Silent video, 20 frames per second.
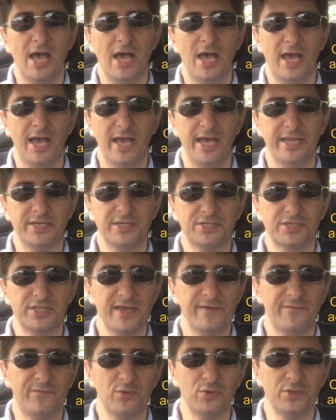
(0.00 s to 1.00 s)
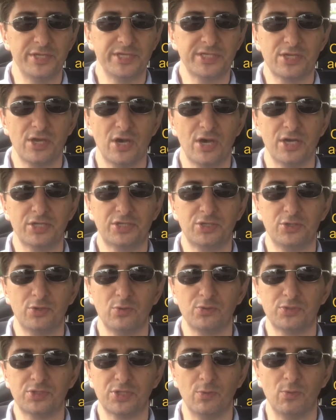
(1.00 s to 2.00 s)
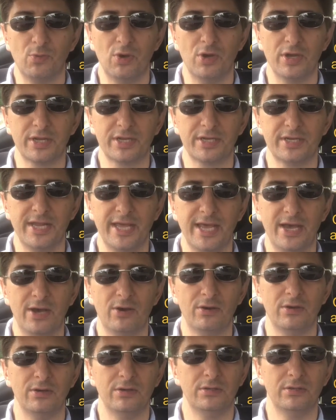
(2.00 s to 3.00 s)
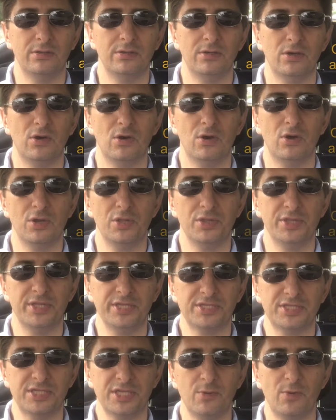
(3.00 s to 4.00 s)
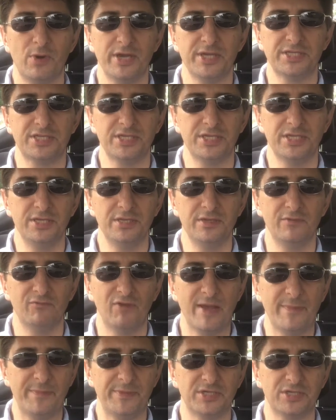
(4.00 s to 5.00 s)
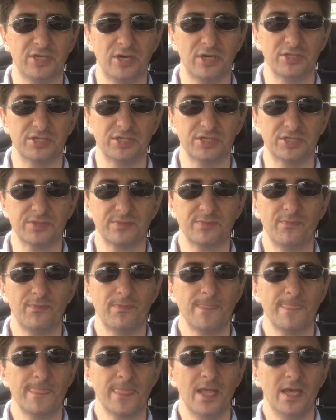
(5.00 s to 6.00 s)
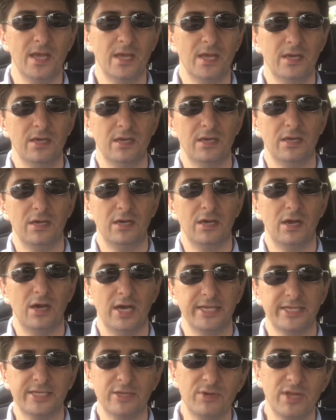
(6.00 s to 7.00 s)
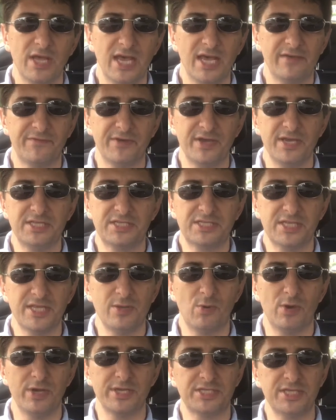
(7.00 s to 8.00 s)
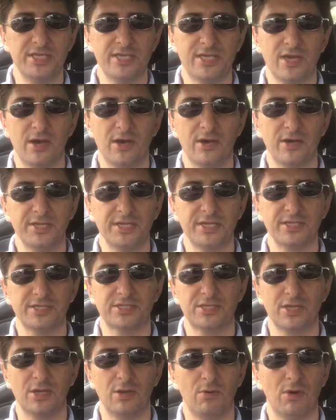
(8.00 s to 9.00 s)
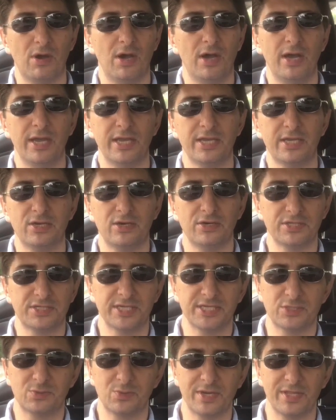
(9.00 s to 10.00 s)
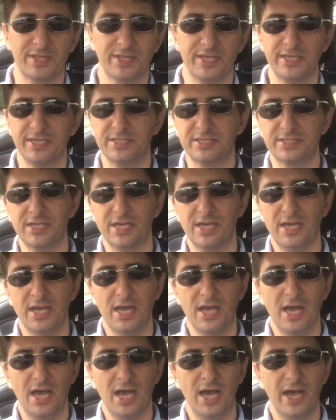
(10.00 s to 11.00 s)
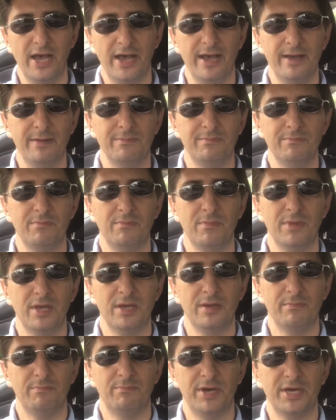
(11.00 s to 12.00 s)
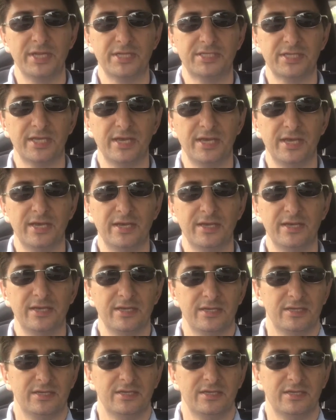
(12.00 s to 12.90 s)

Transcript: and therefore this card should also work now on the C Y C rapid chargers. I don't have a C Y C card, so I can't test one of these, um, but uh,